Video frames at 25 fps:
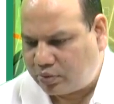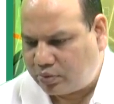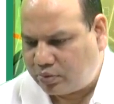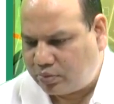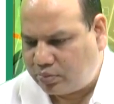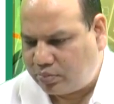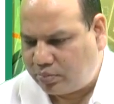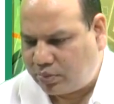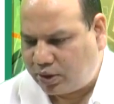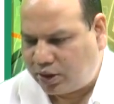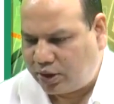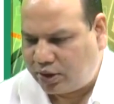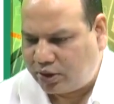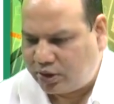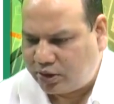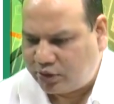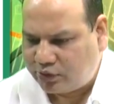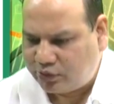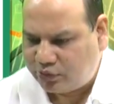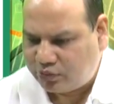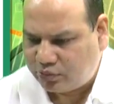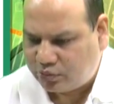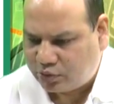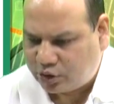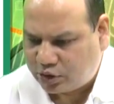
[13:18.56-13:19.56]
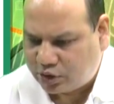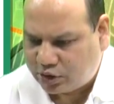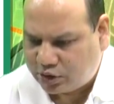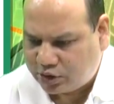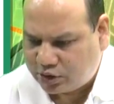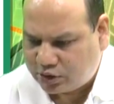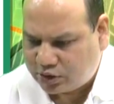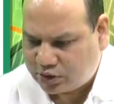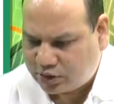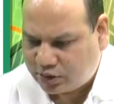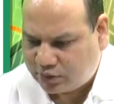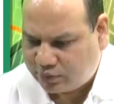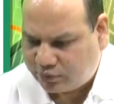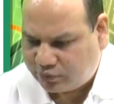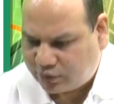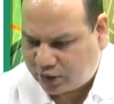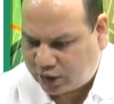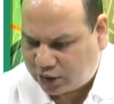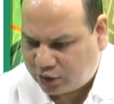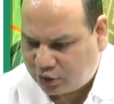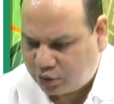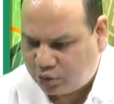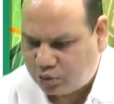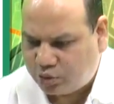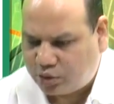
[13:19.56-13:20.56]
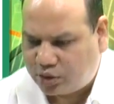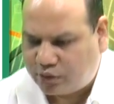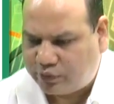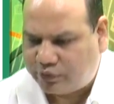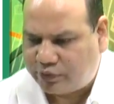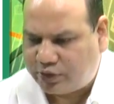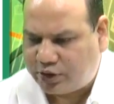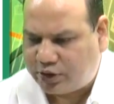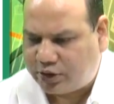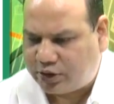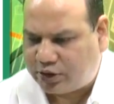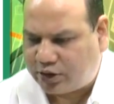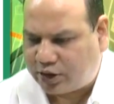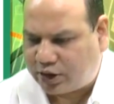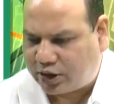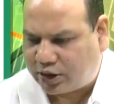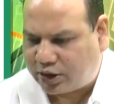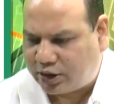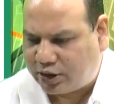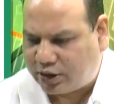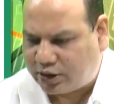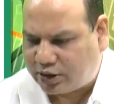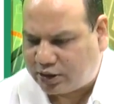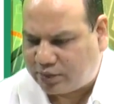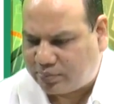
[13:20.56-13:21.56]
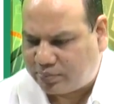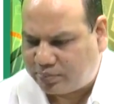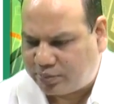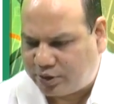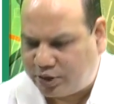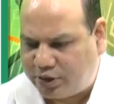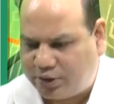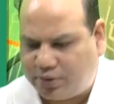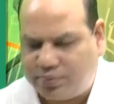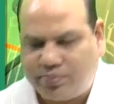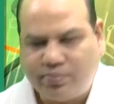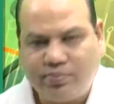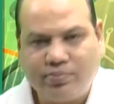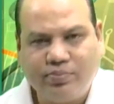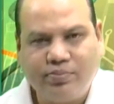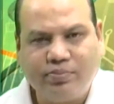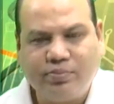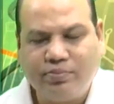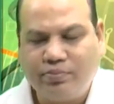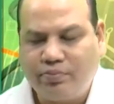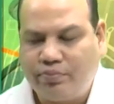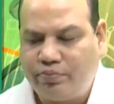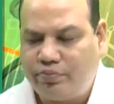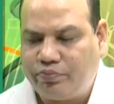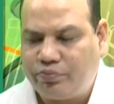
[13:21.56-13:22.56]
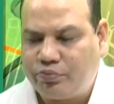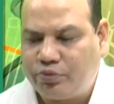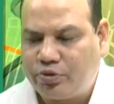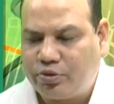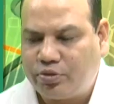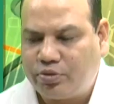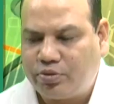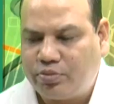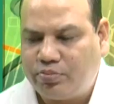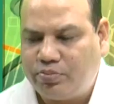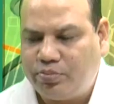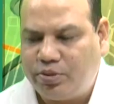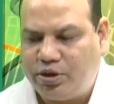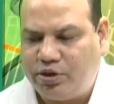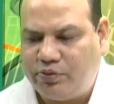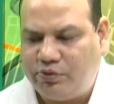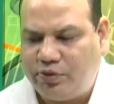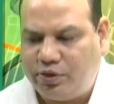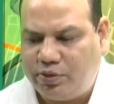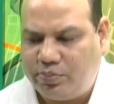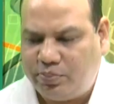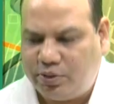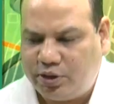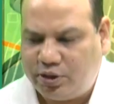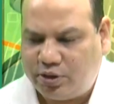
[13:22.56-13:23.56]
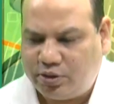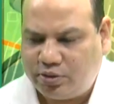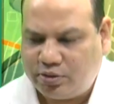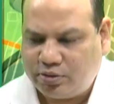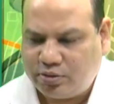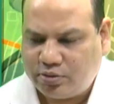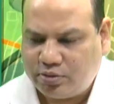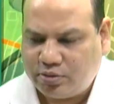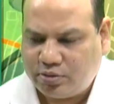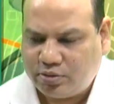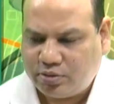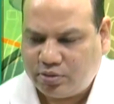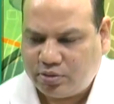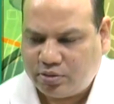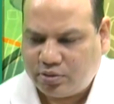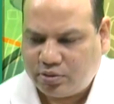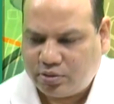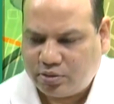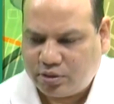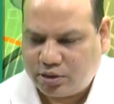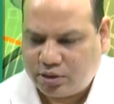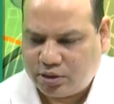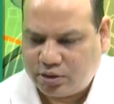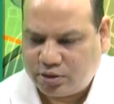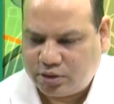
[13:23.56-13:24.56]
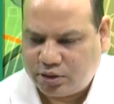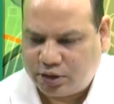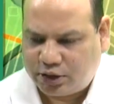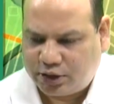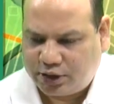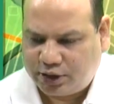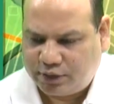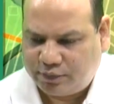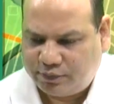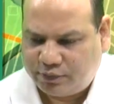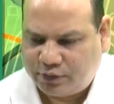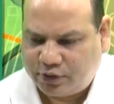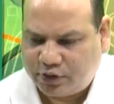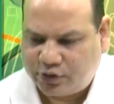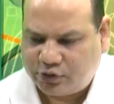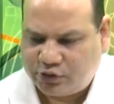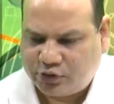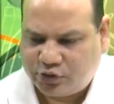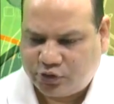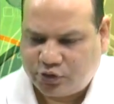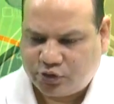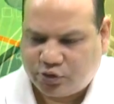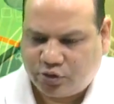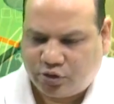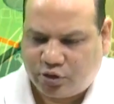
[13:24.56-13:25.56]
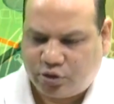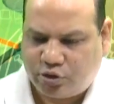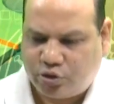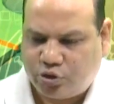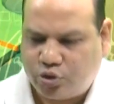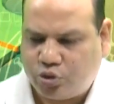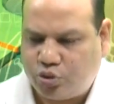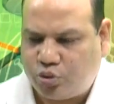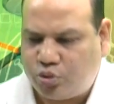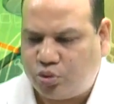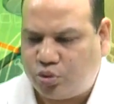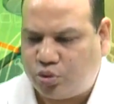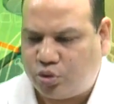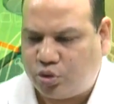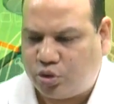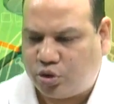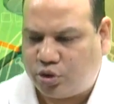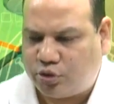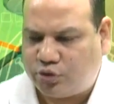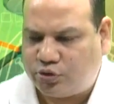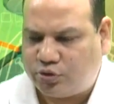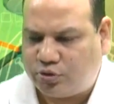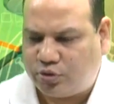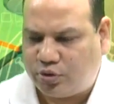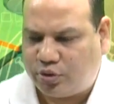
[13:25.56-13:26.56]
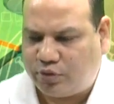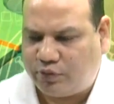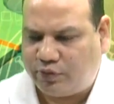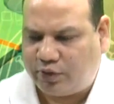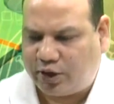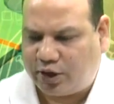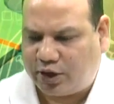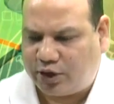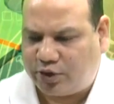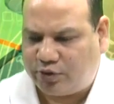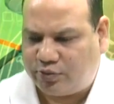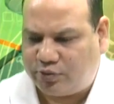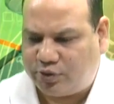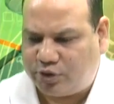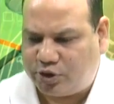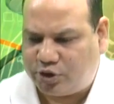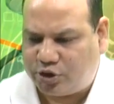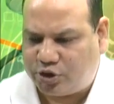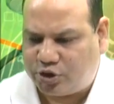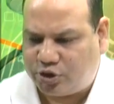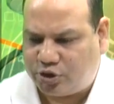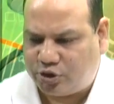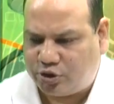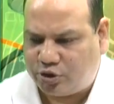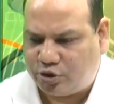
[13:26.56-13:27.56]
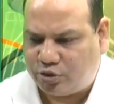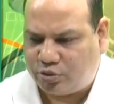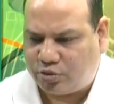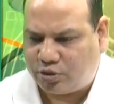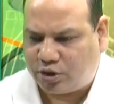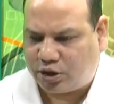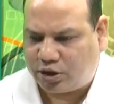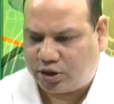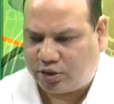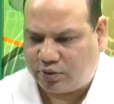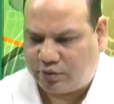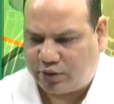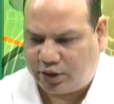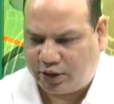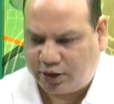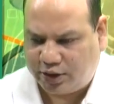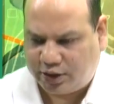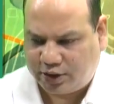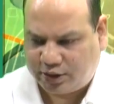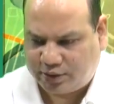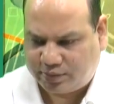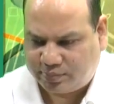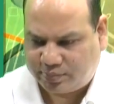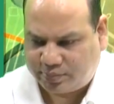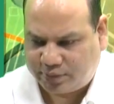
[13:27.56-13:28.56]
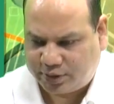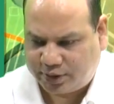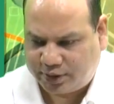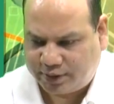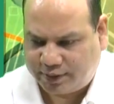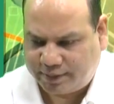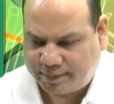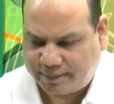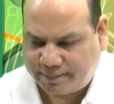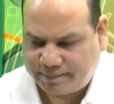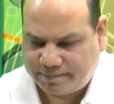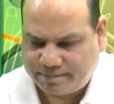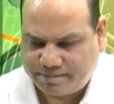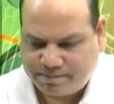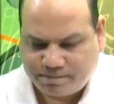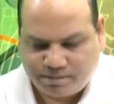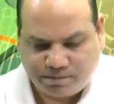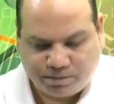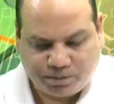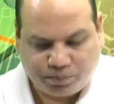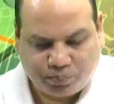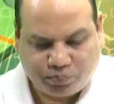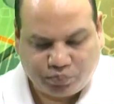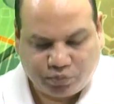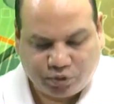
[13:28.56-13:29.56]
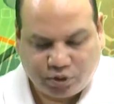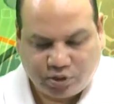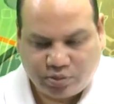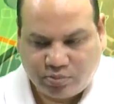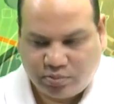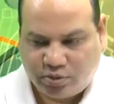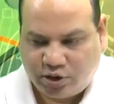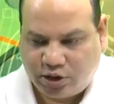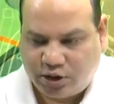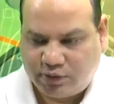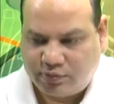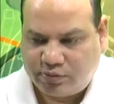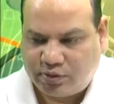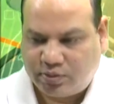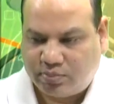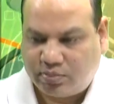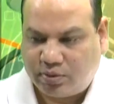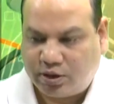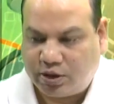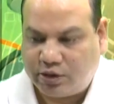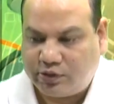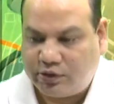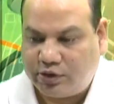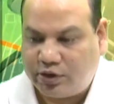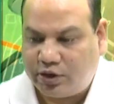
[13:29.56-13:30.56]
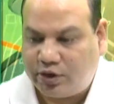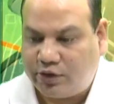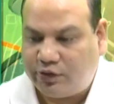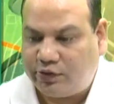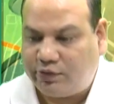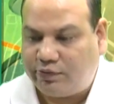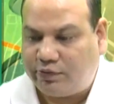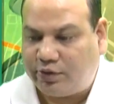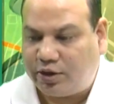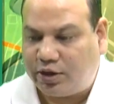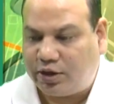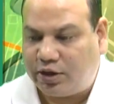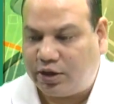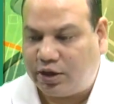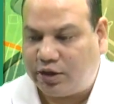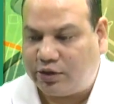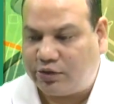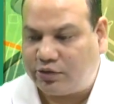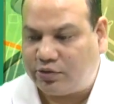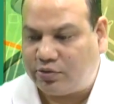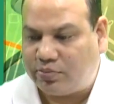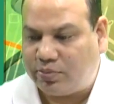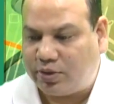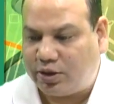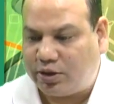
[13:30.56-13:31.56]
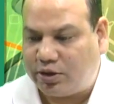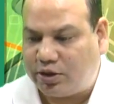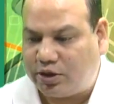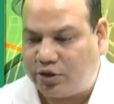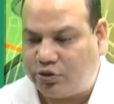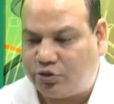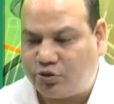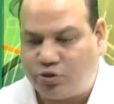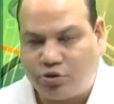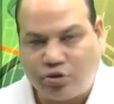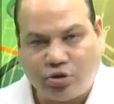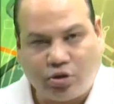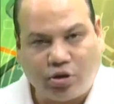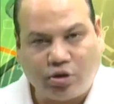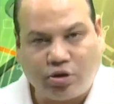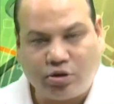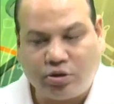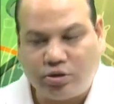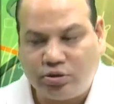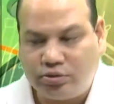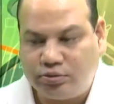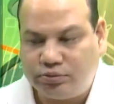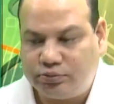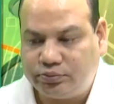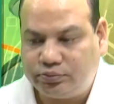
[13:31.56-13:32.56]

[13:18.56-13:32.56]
Minus what is the value of the target company, PVB. The difference is called true cost of acquisition to acquiring company. If the merger is financed by the stock,